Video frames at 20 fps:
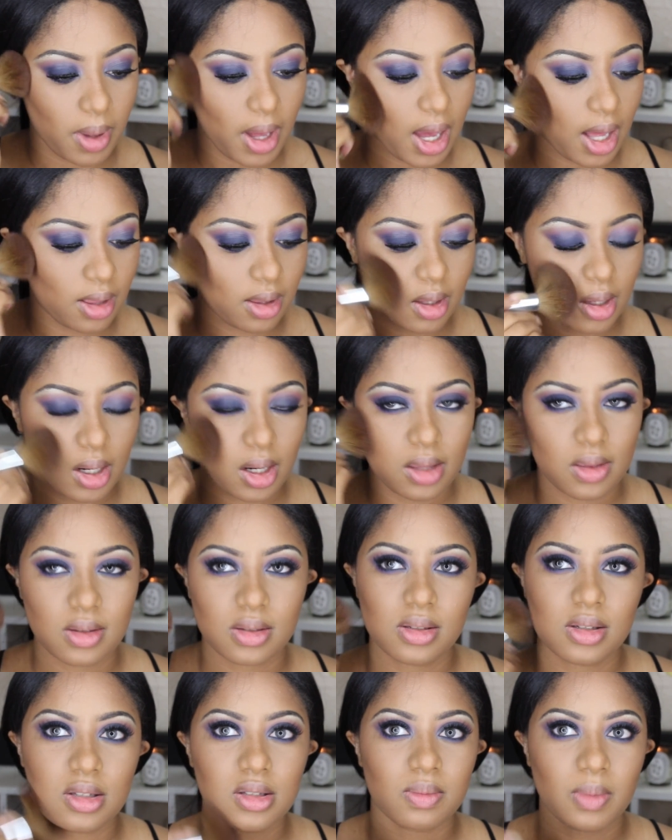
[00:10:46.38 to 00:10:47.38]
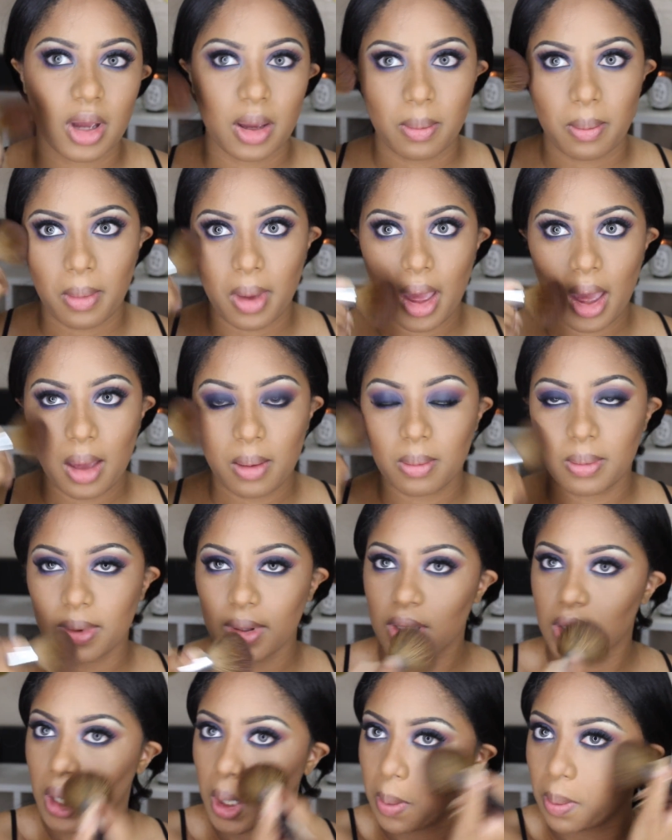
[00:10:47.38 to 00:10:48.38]
palette, and this is my matte
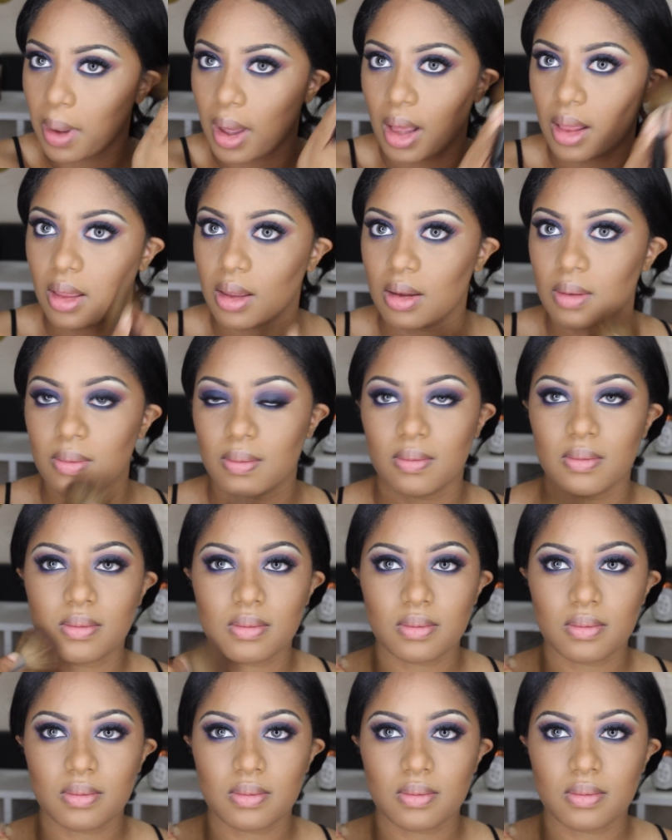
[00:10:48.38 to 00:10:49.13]
blush palette.